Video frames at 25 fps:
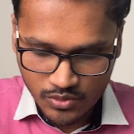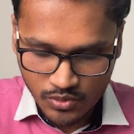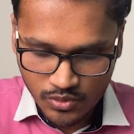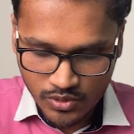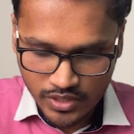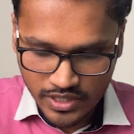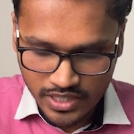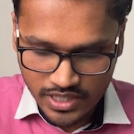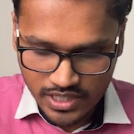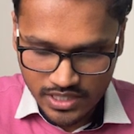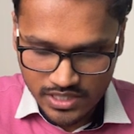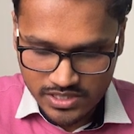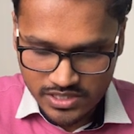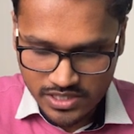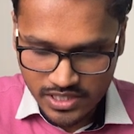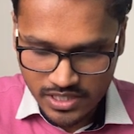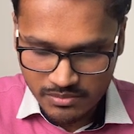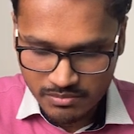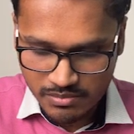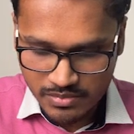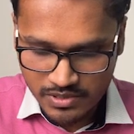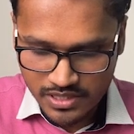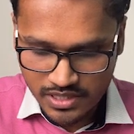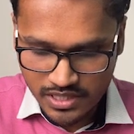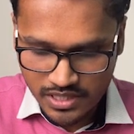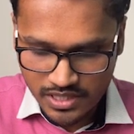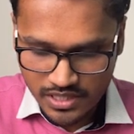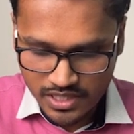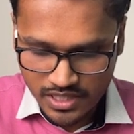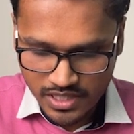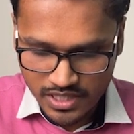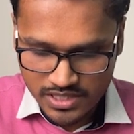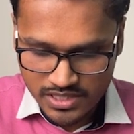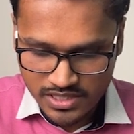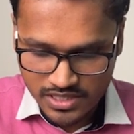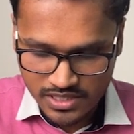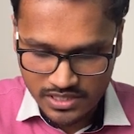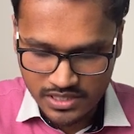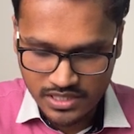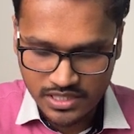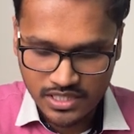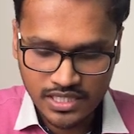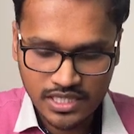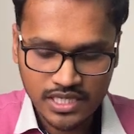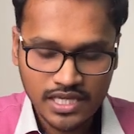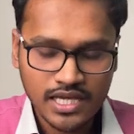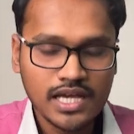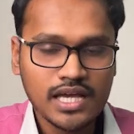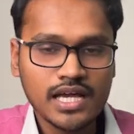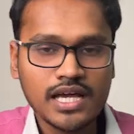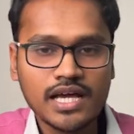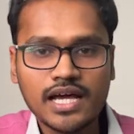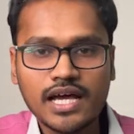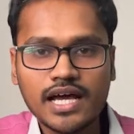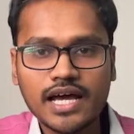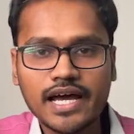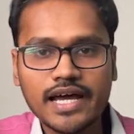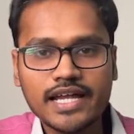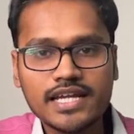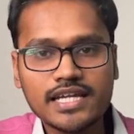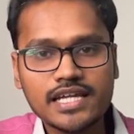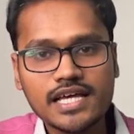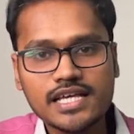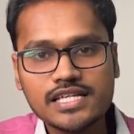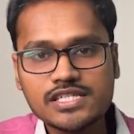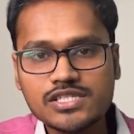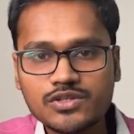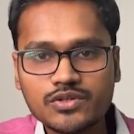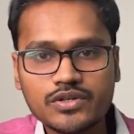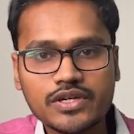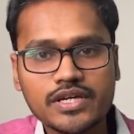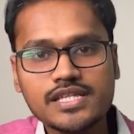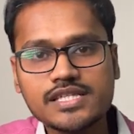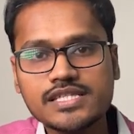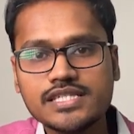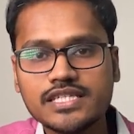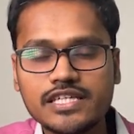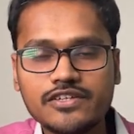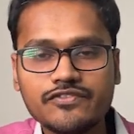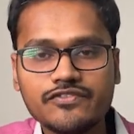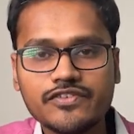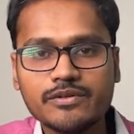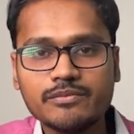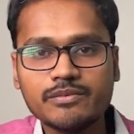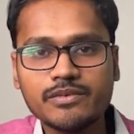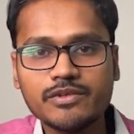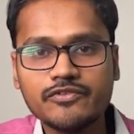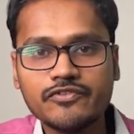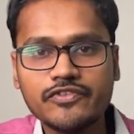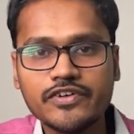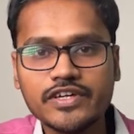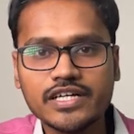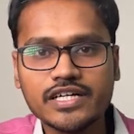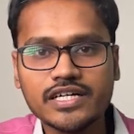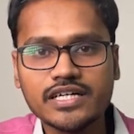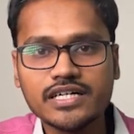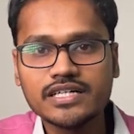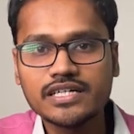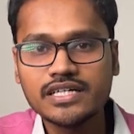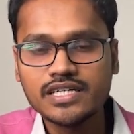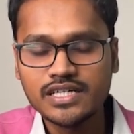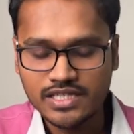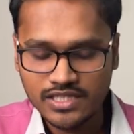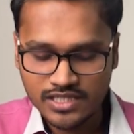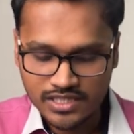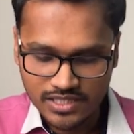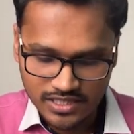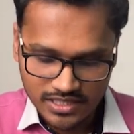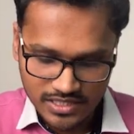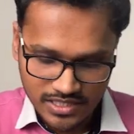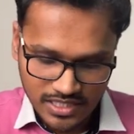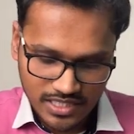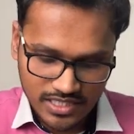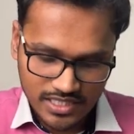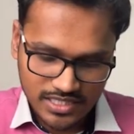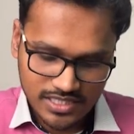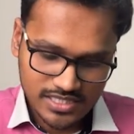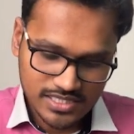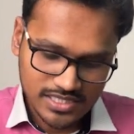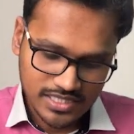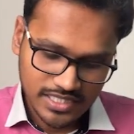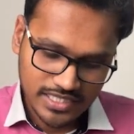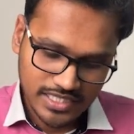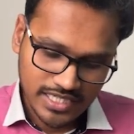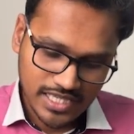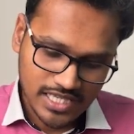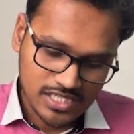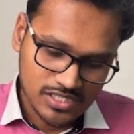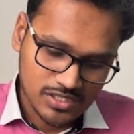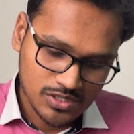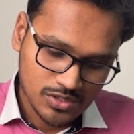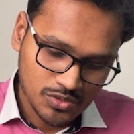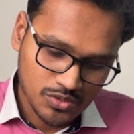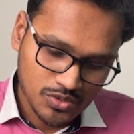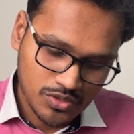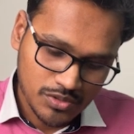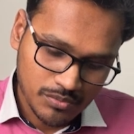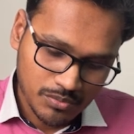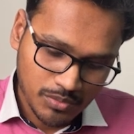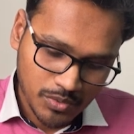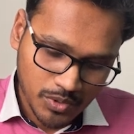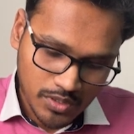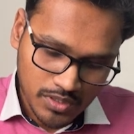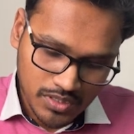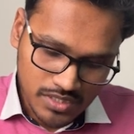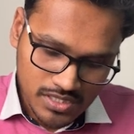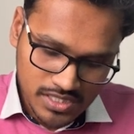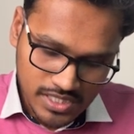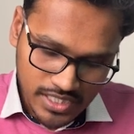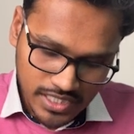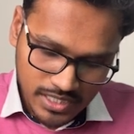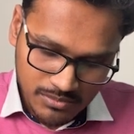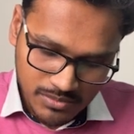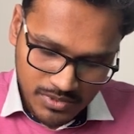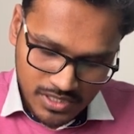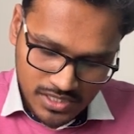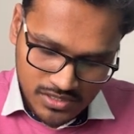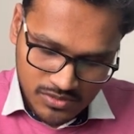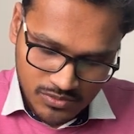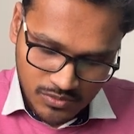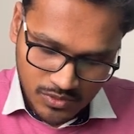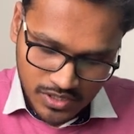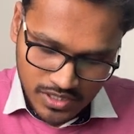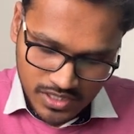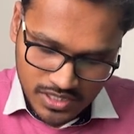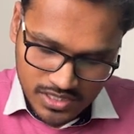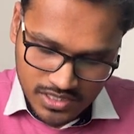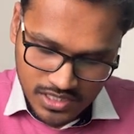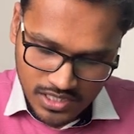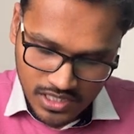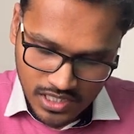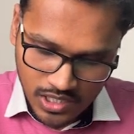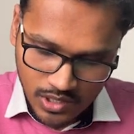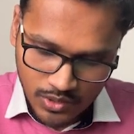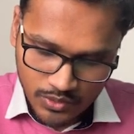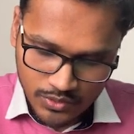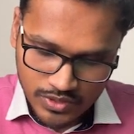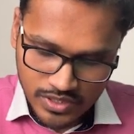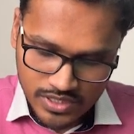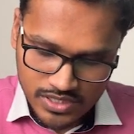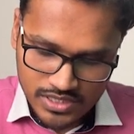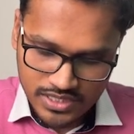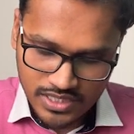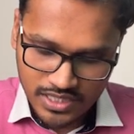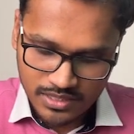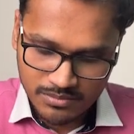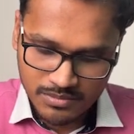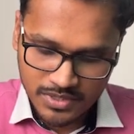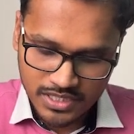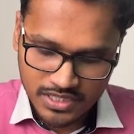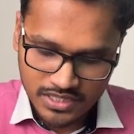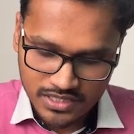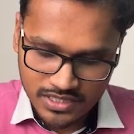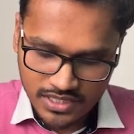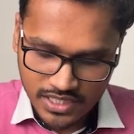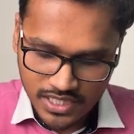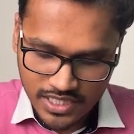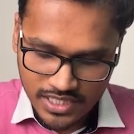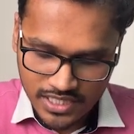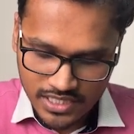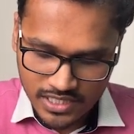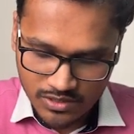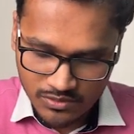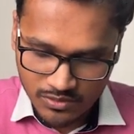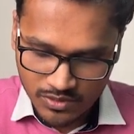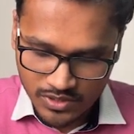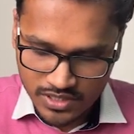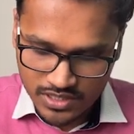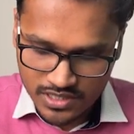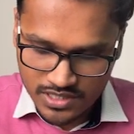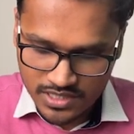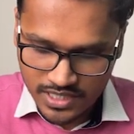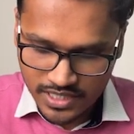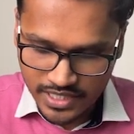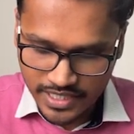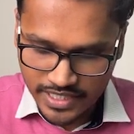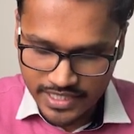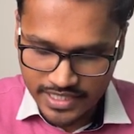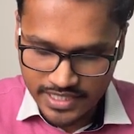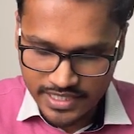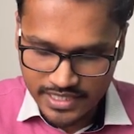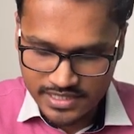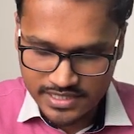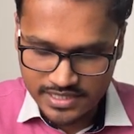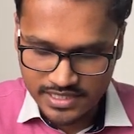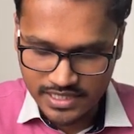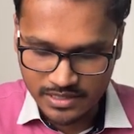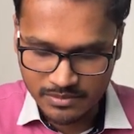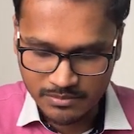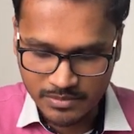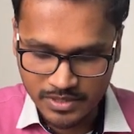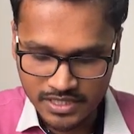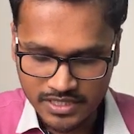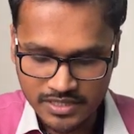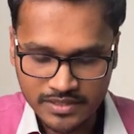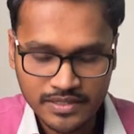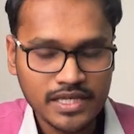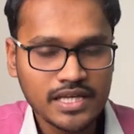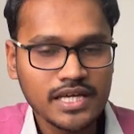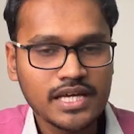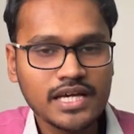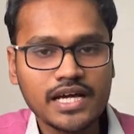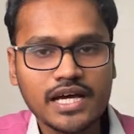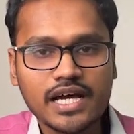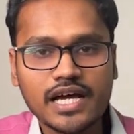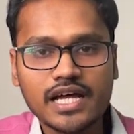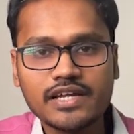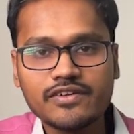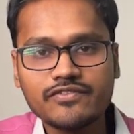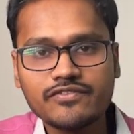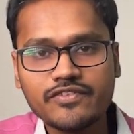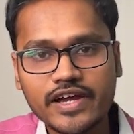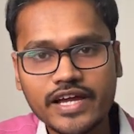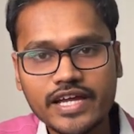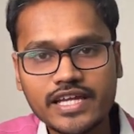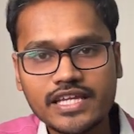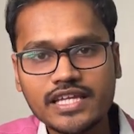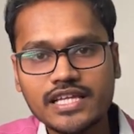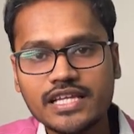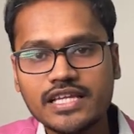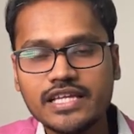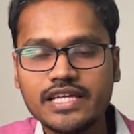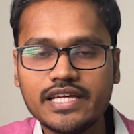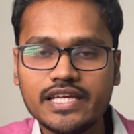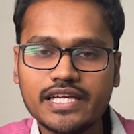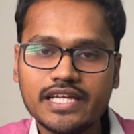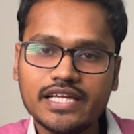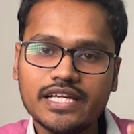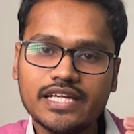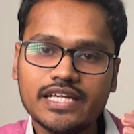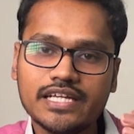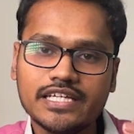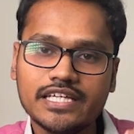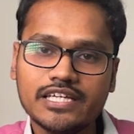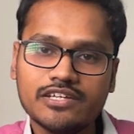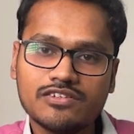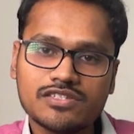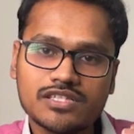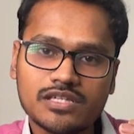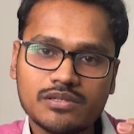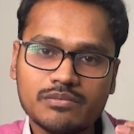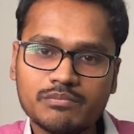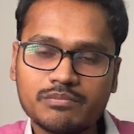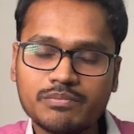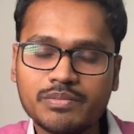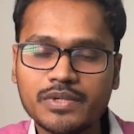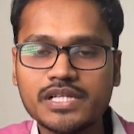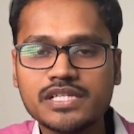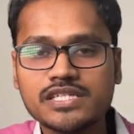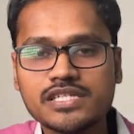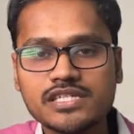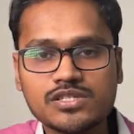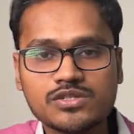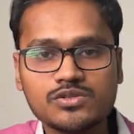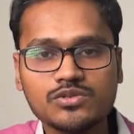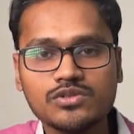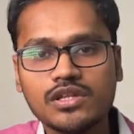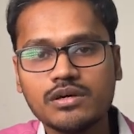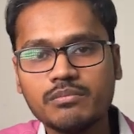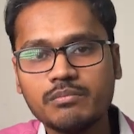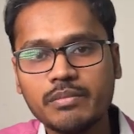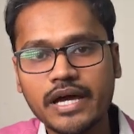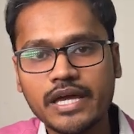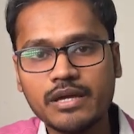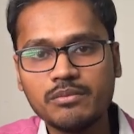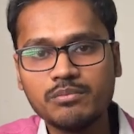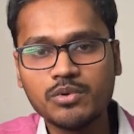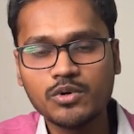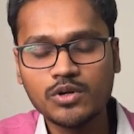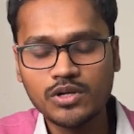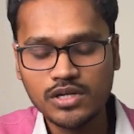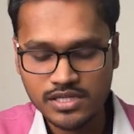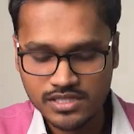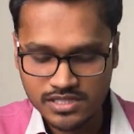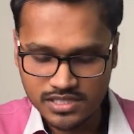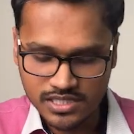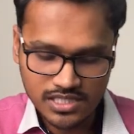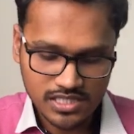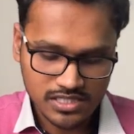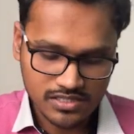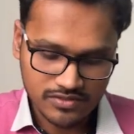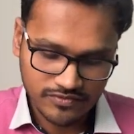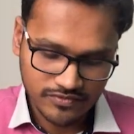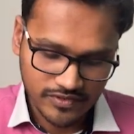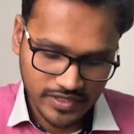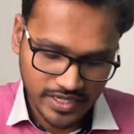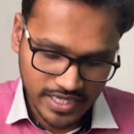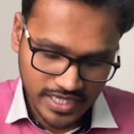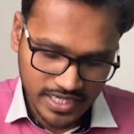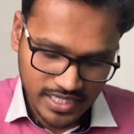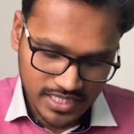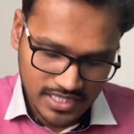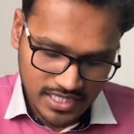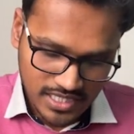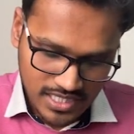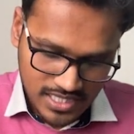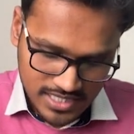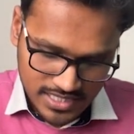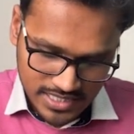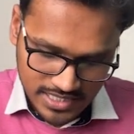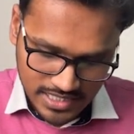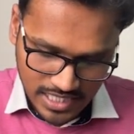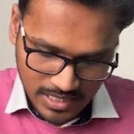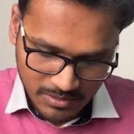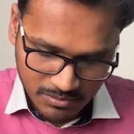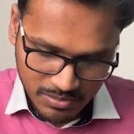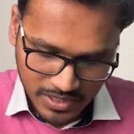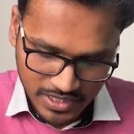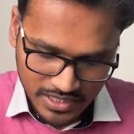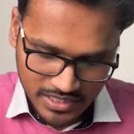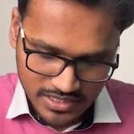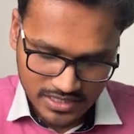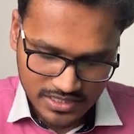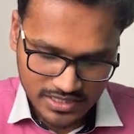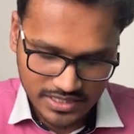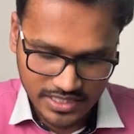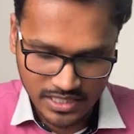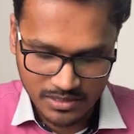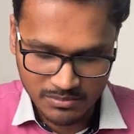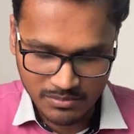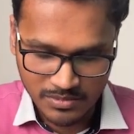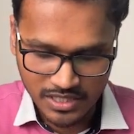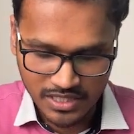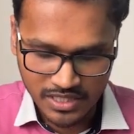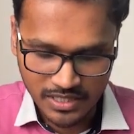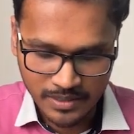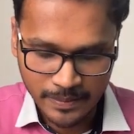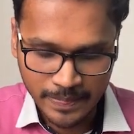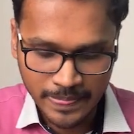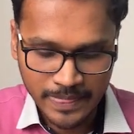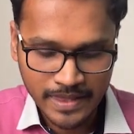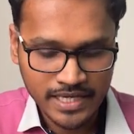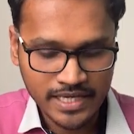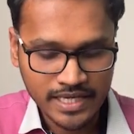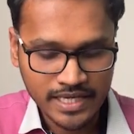conical shape in their nature. And as you can see from the figure, that is, it has two important segments. One is the outer segment, another one is the inner segment. And finally, it gives impulses to the bipolar cells via the synaptic terminal.